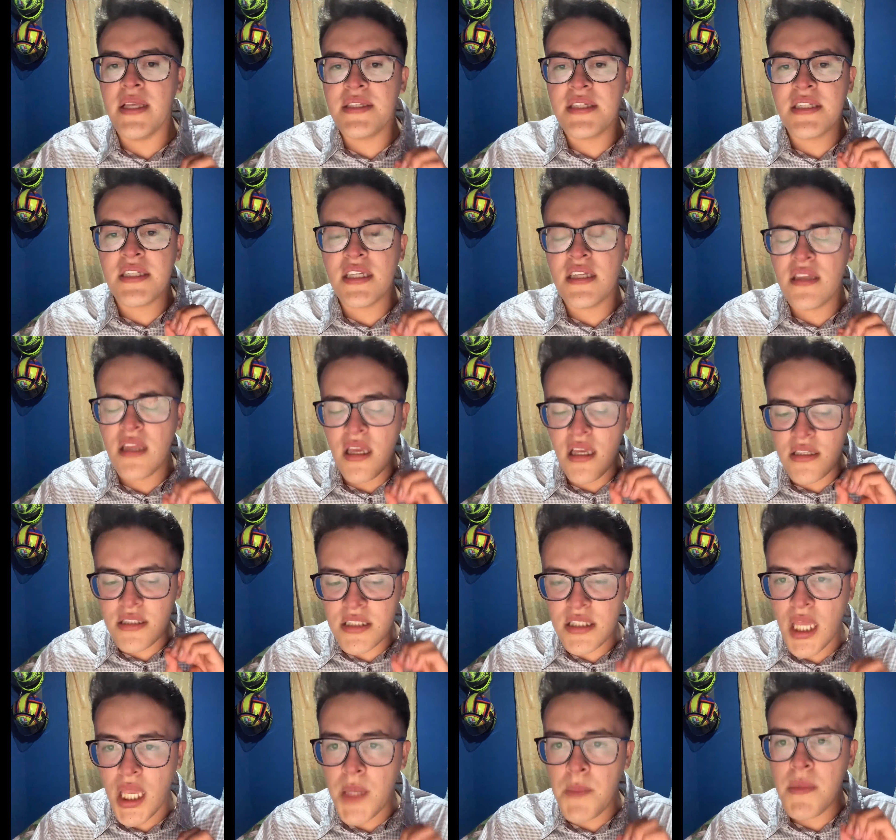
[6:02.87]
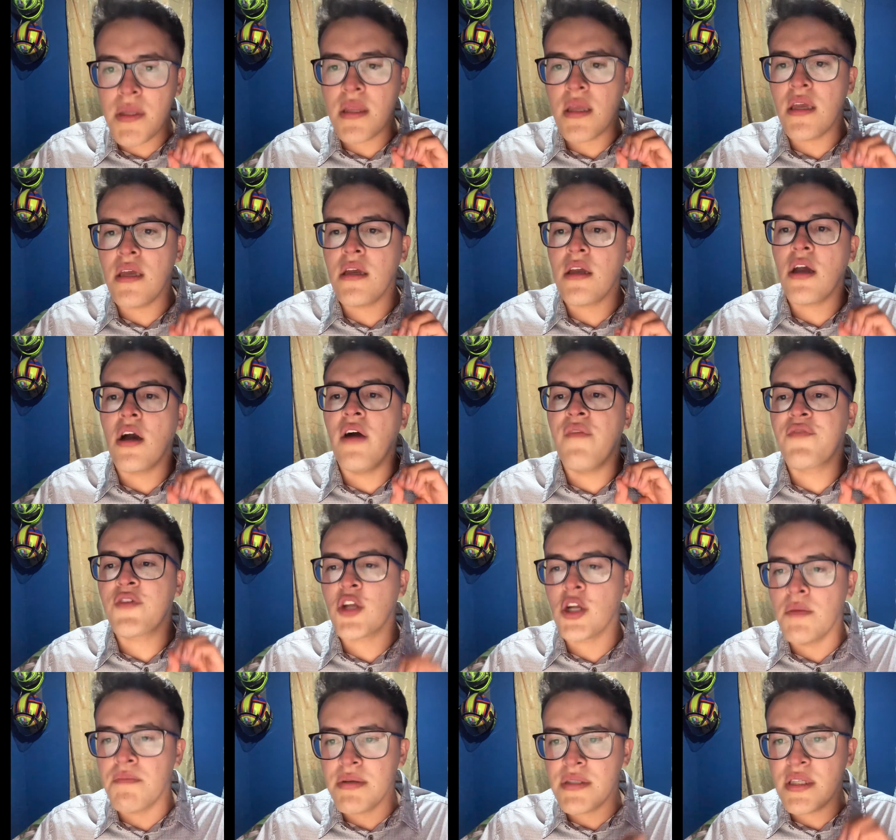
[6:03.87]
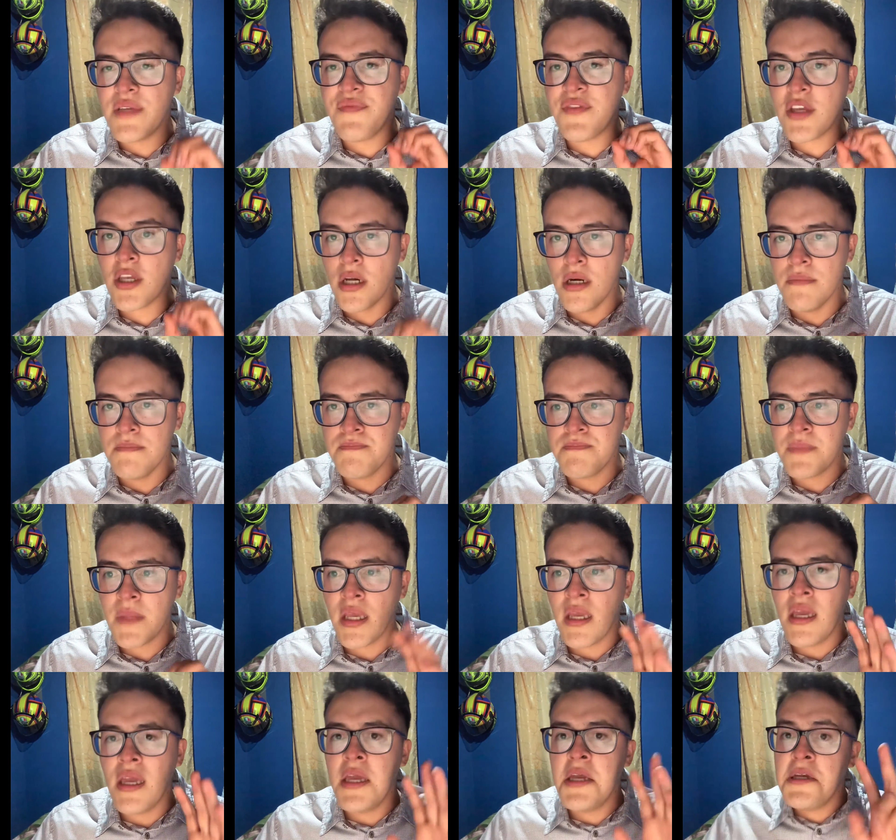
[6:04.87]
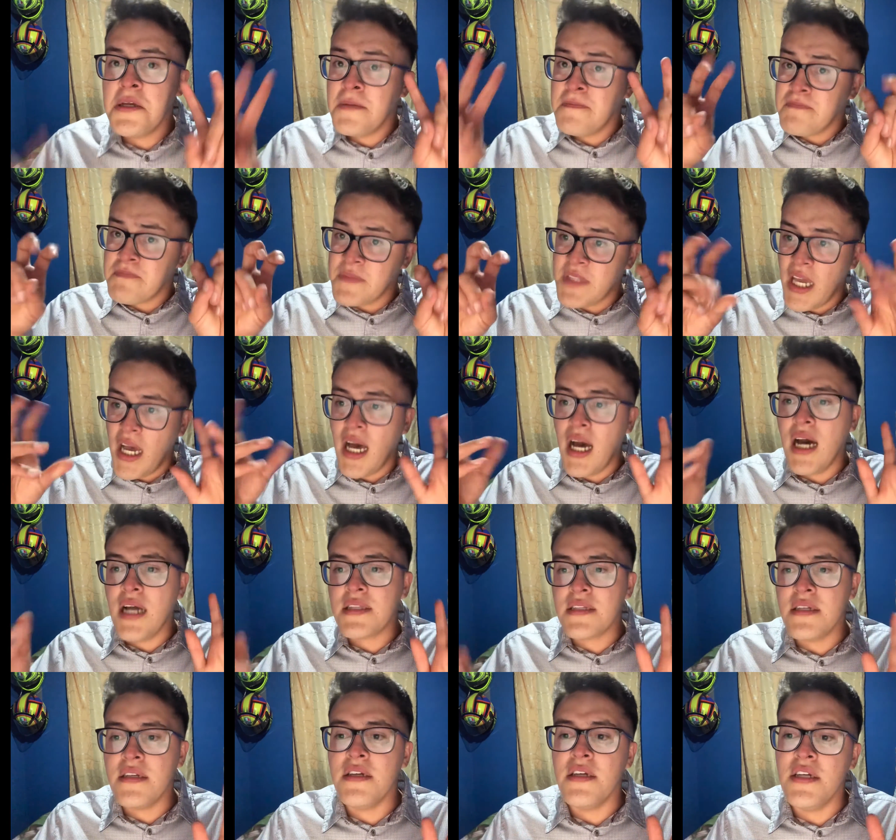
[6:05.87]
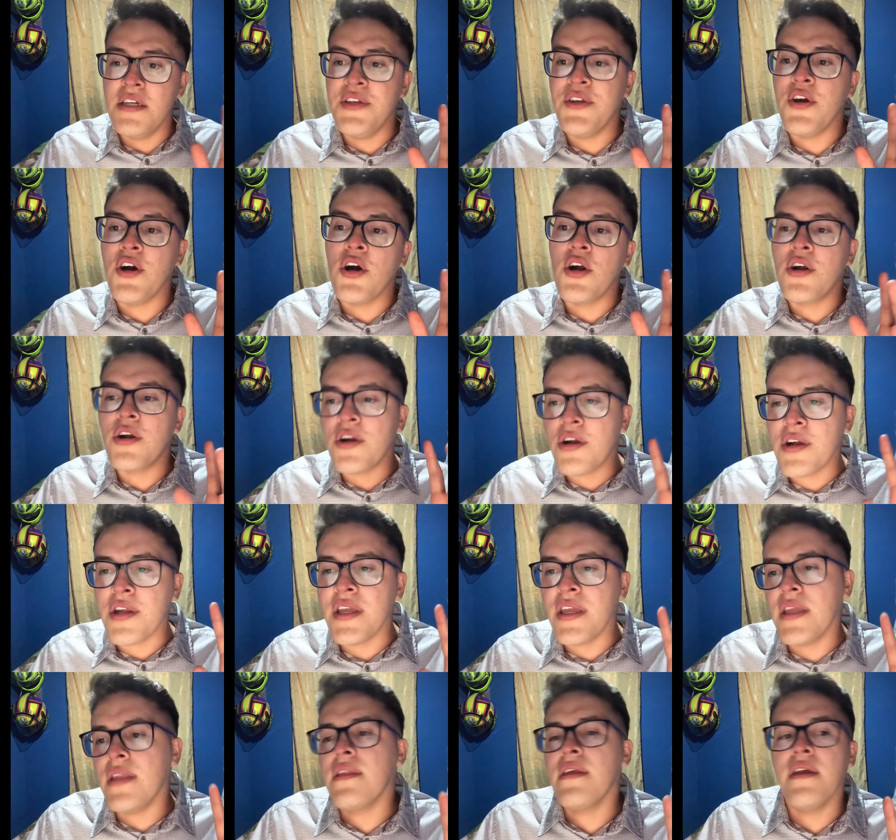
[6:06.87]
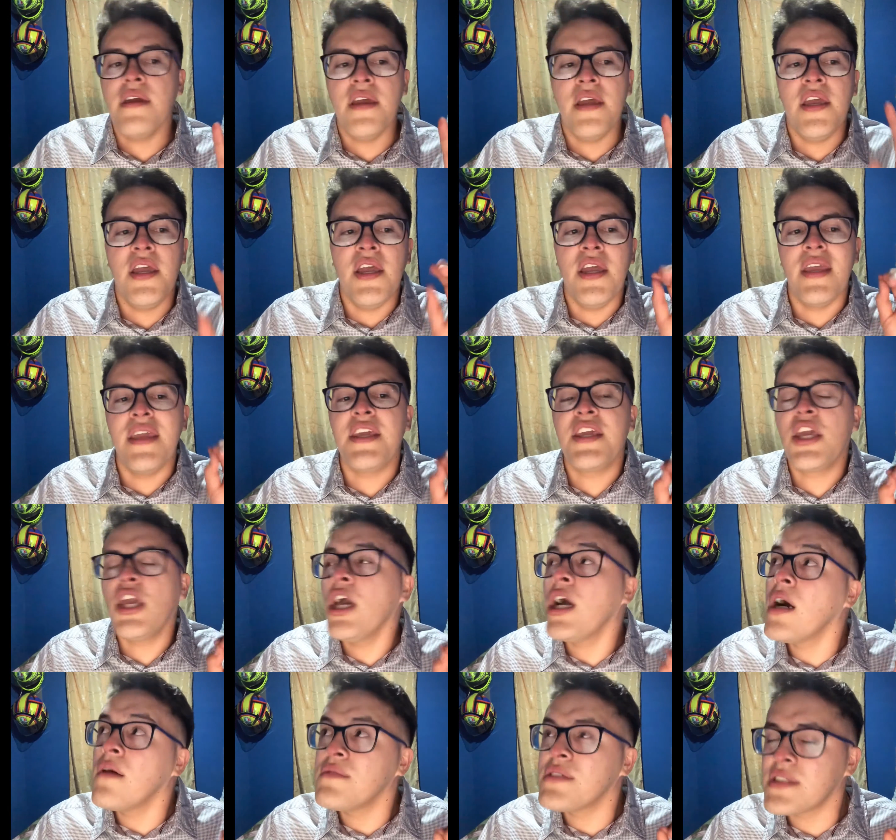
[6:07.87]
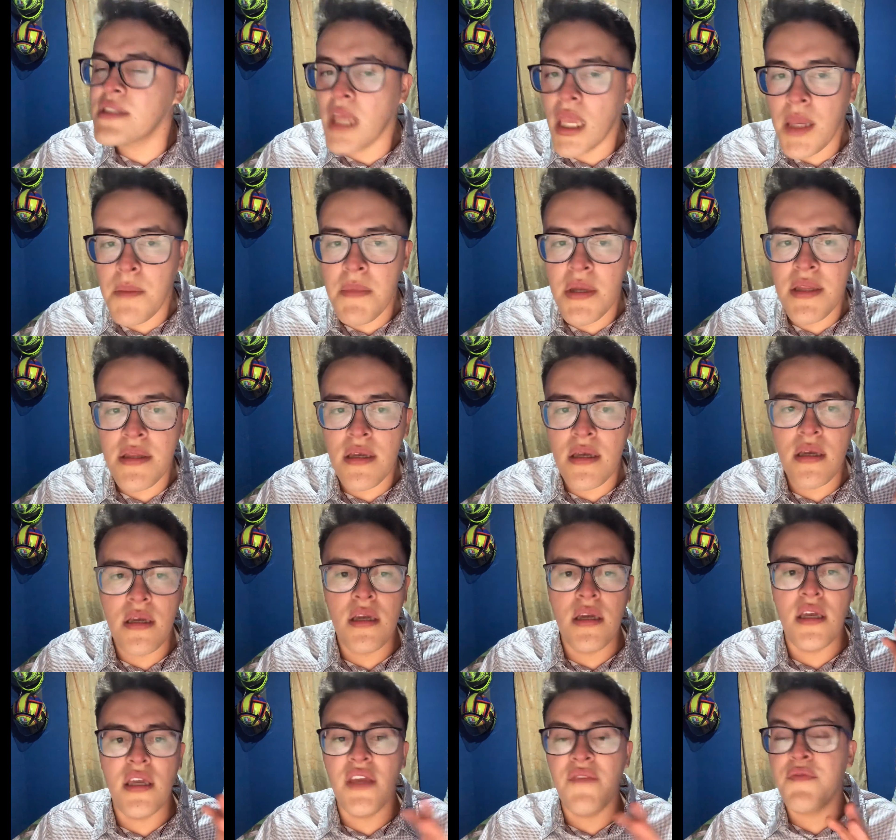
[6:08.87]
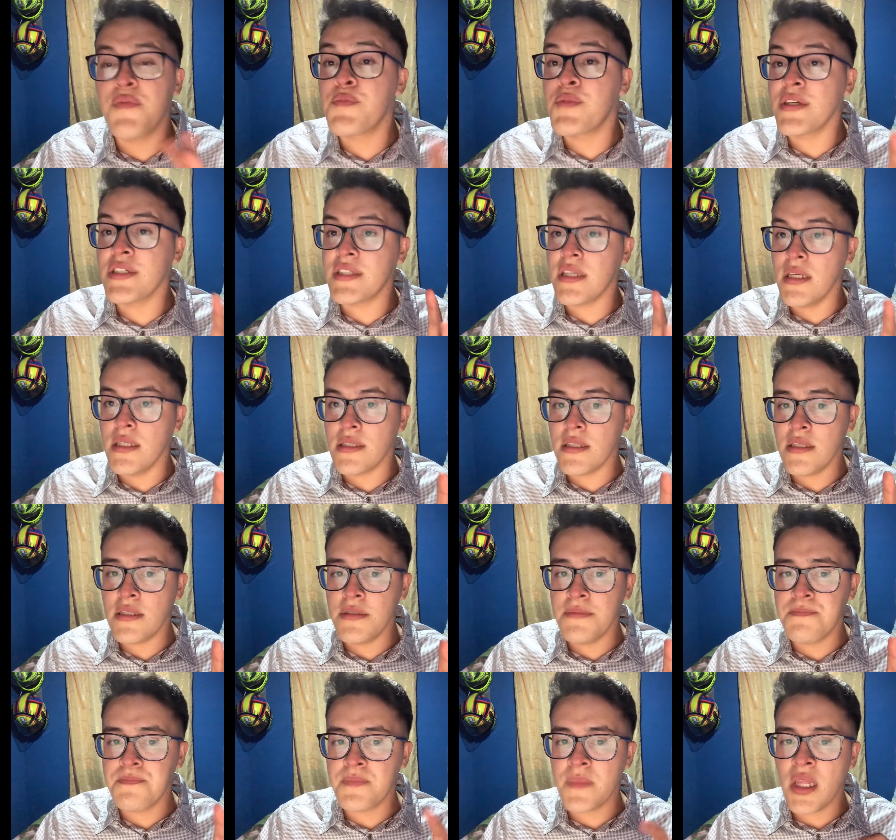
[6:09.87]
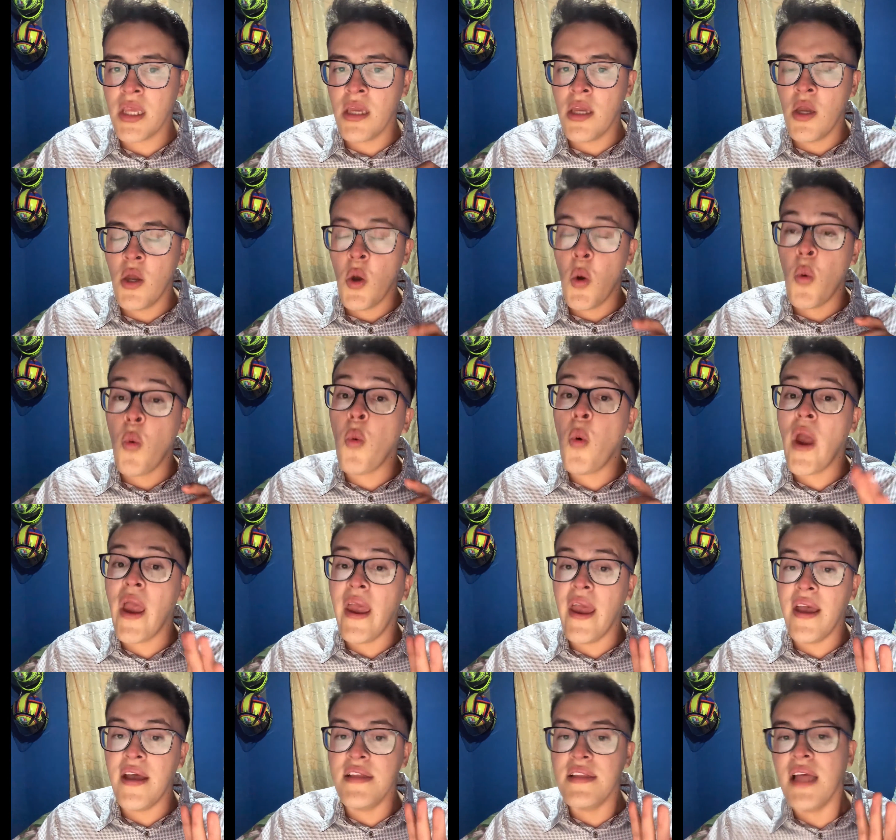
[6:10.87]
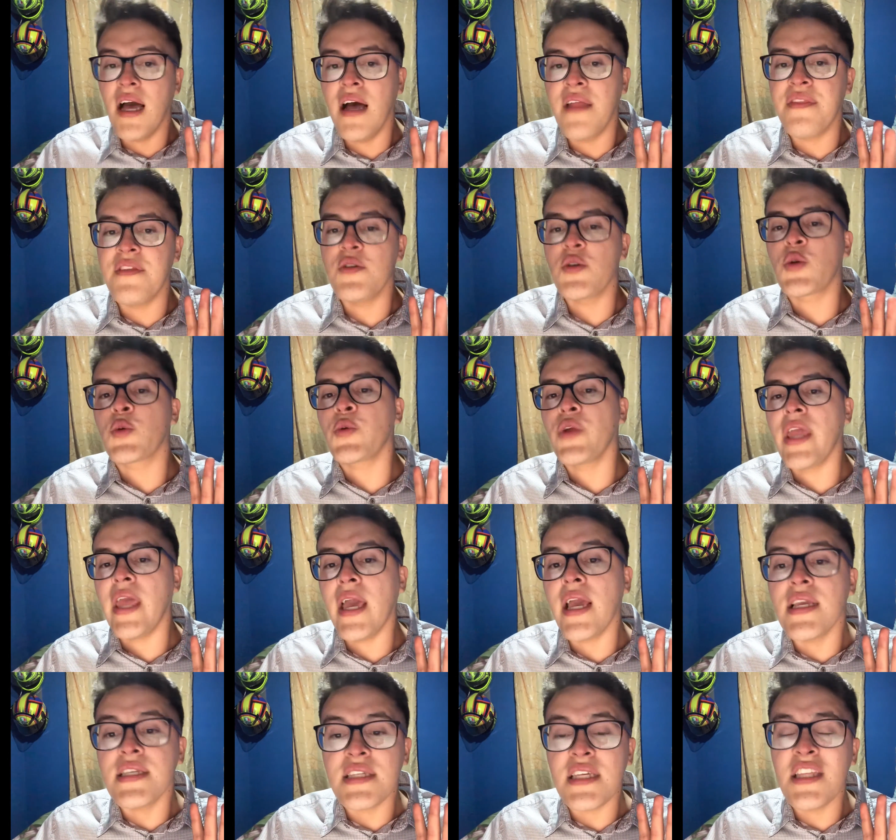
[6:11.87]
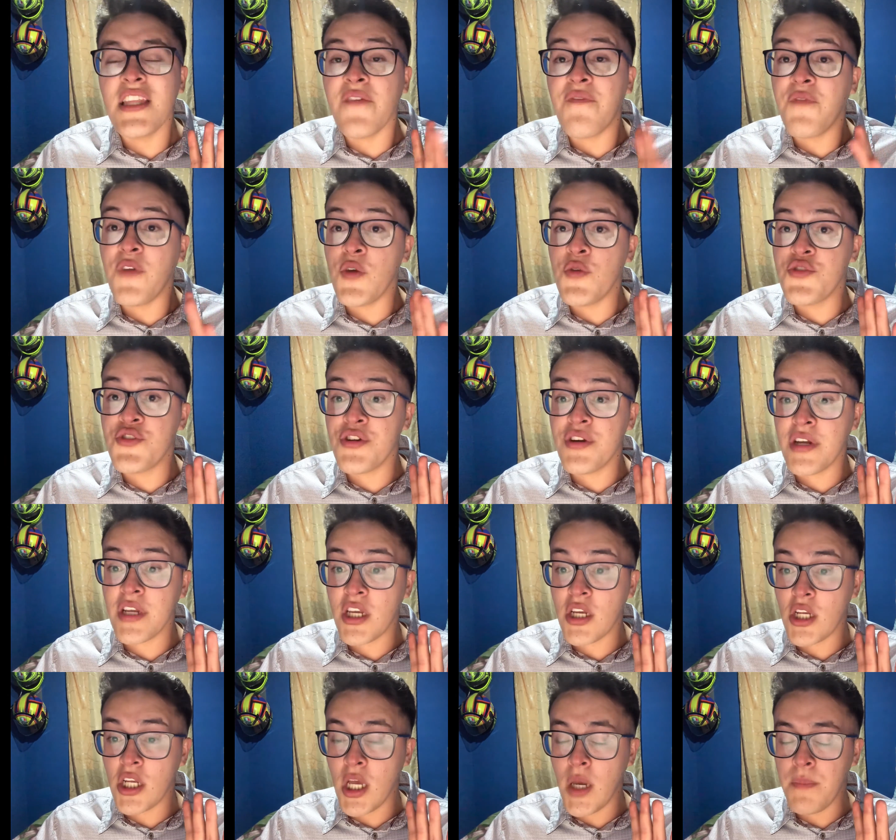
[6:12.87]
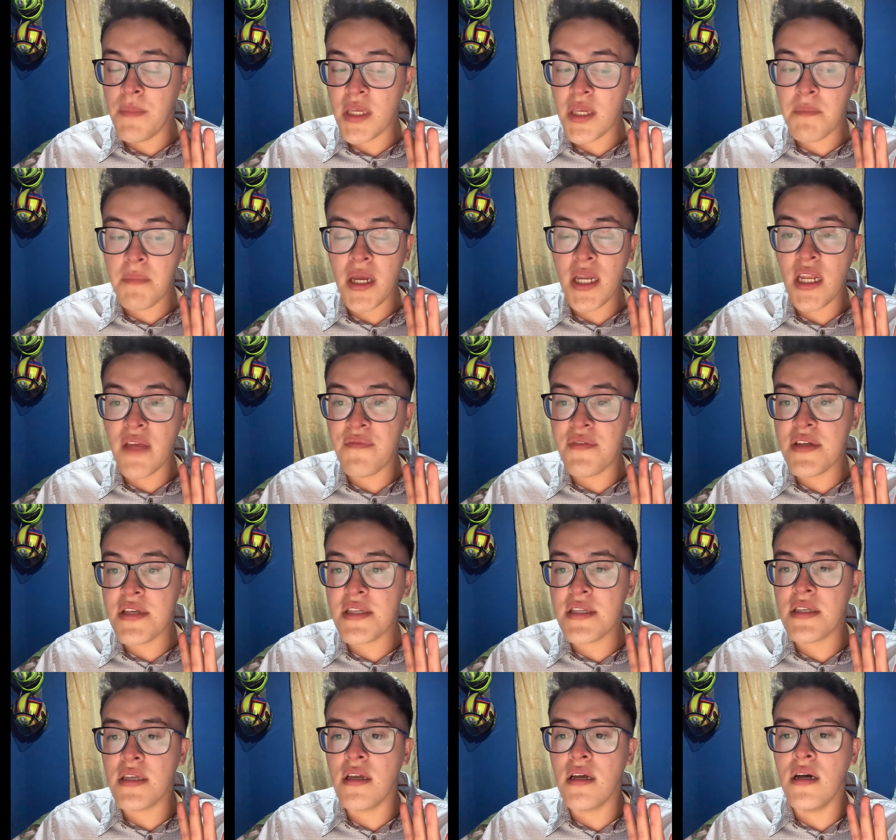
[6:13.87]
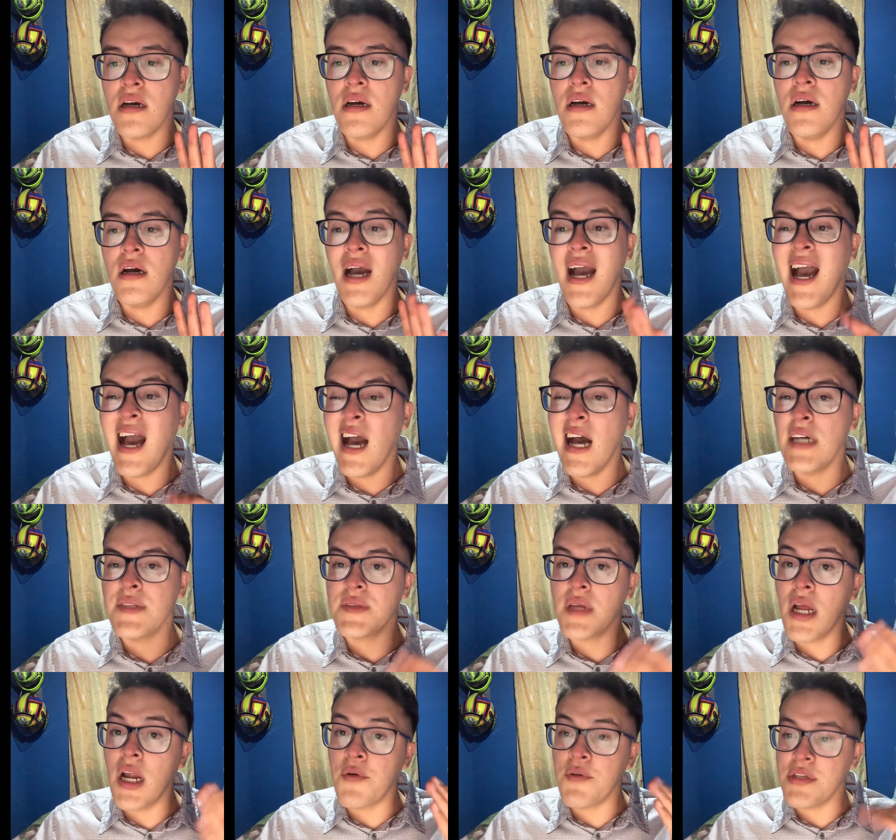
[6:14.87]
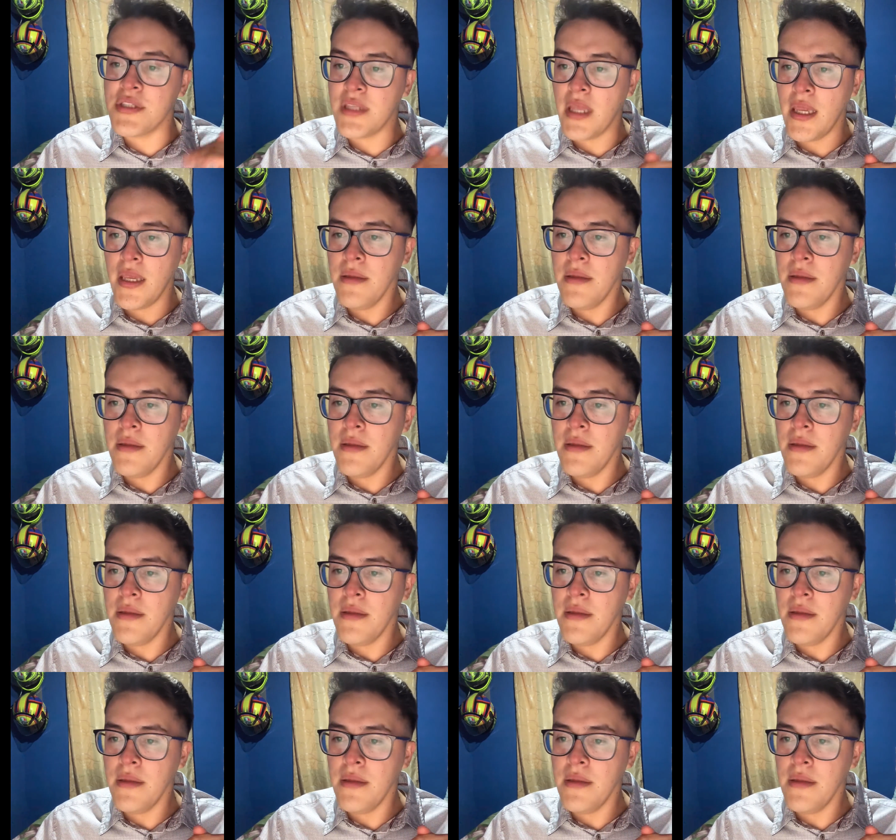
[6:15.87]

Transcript: in the statement of comprehensive income that are in the income statement if presented when the creation in the future economic benefits has arisen